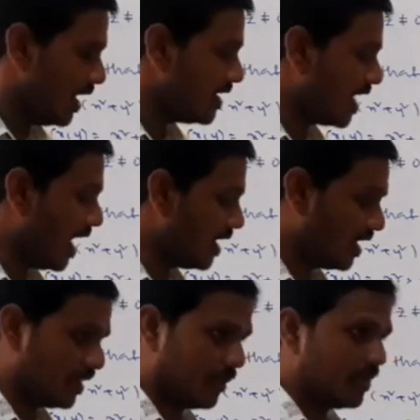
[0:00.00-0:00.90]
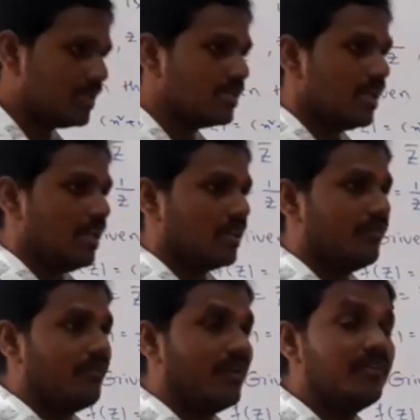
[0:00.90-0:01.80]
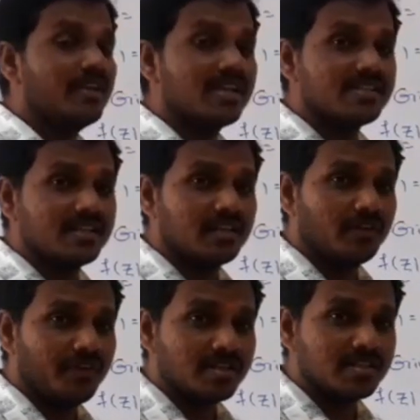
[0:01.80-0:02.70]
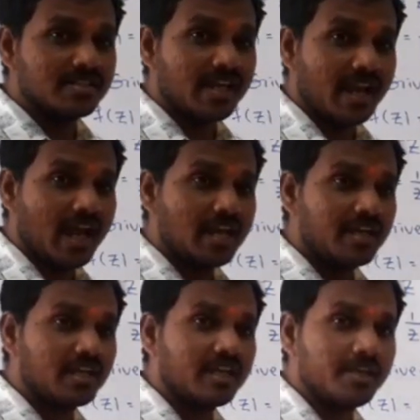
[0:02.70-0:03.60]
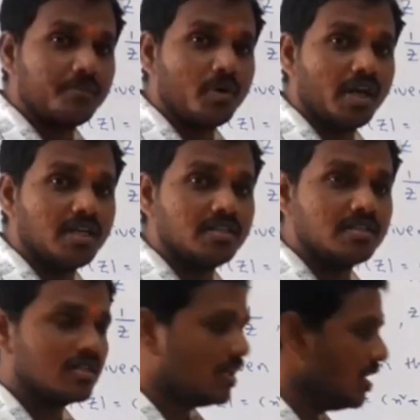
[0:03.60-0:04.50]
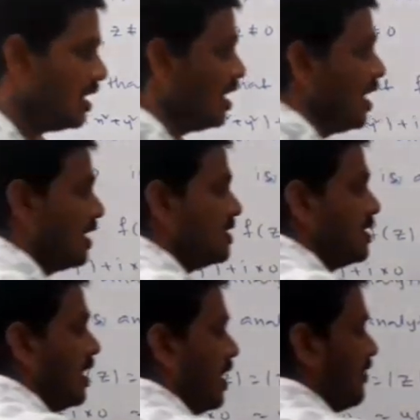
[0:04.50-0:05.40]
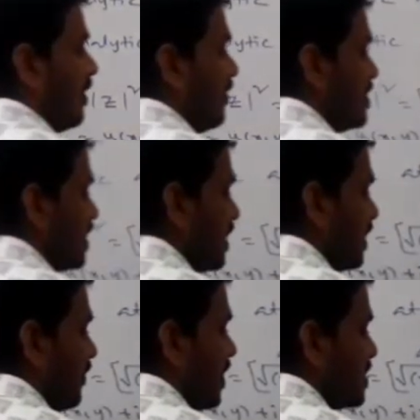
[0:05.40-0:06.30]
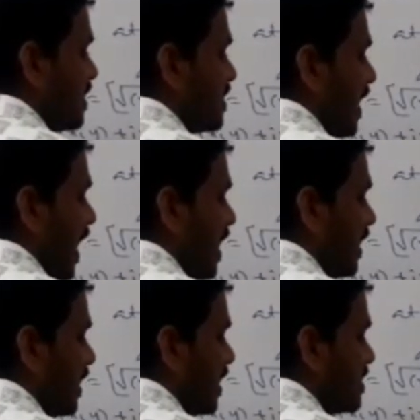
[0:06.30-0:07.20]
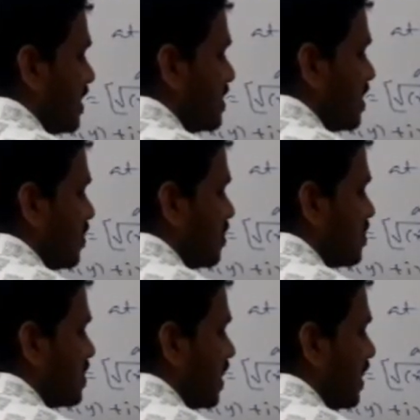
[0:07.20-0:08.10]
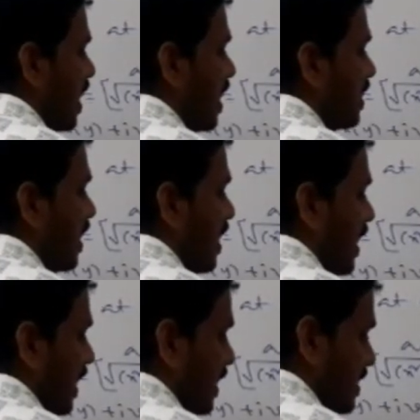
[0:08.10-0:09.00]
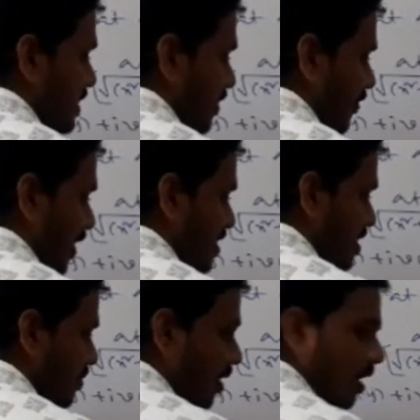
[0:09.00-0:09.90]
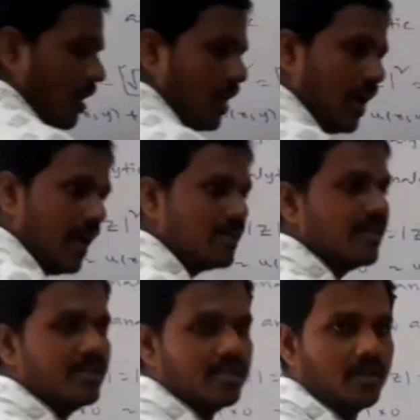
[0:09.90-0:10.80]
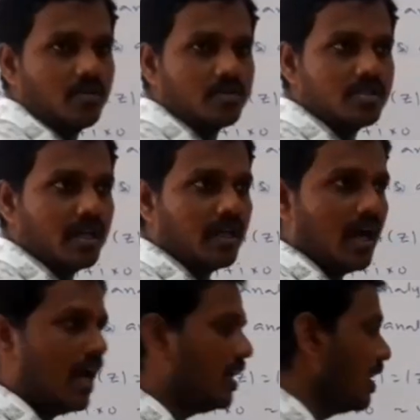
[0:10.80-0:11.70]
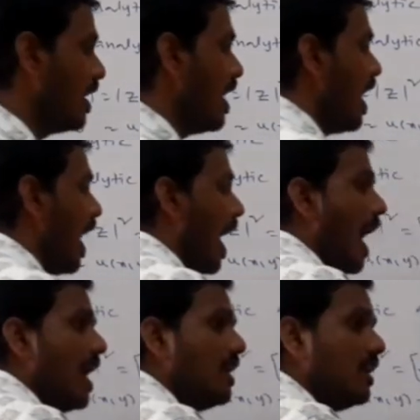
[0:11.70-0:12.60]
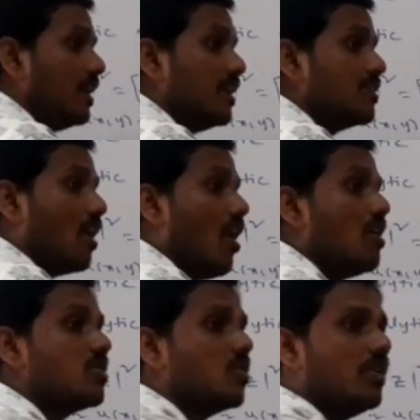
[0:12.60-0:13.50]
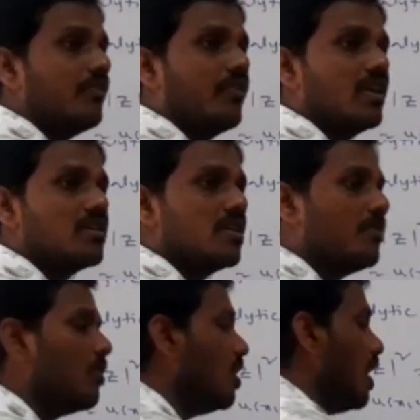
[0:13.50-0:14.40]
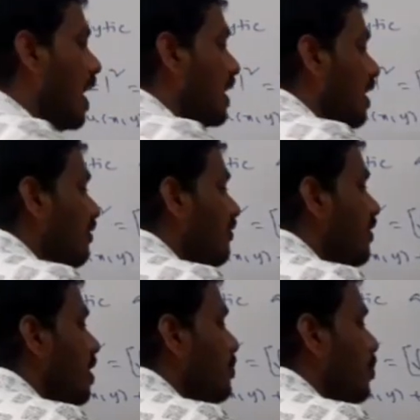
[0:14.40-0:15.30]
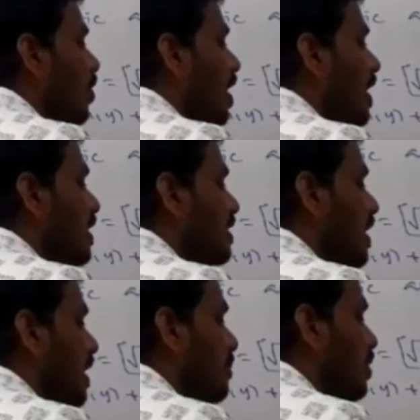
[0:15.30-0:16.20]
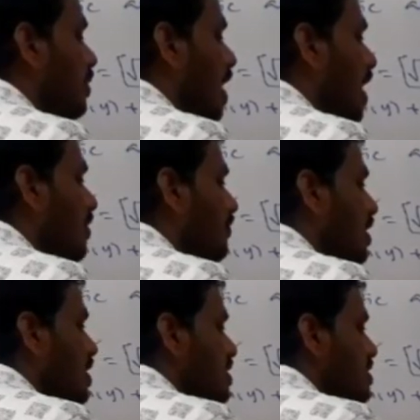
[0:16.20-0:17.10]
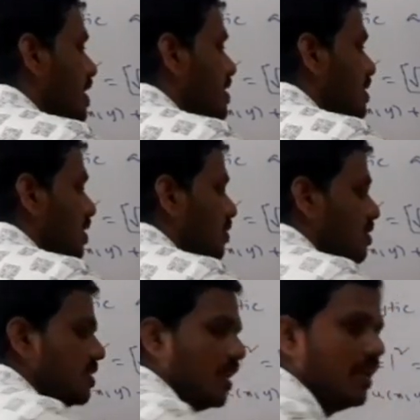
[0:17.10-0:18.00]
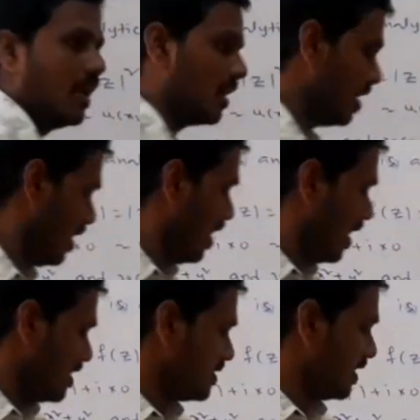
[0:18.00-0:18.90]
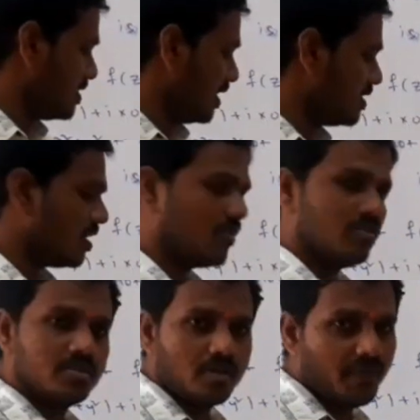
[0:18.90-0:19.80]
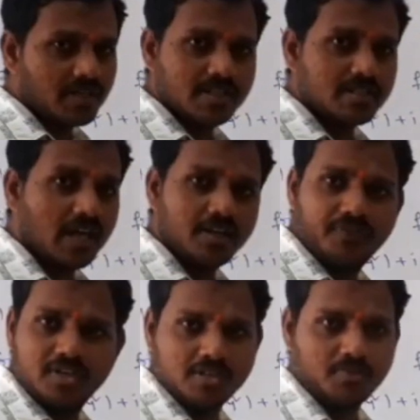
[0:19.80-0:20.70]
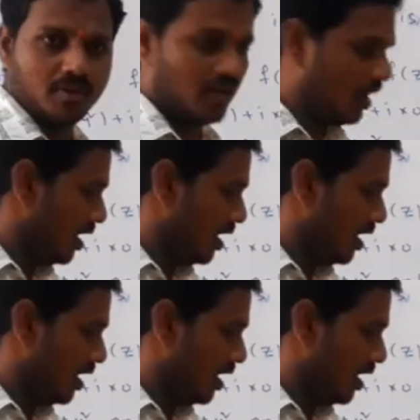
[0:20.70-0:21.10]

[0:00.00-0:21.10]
It is not, that means when we can say that the function is analytic at a point, yes, when we say that the function is analytic at z is equal to z naught, it is differentiable at z is equal to z naught, and it is also differentiable at every point in the neighborhood of z is equal to z naught. Yes, at z is equal to 0, function is not differentiable.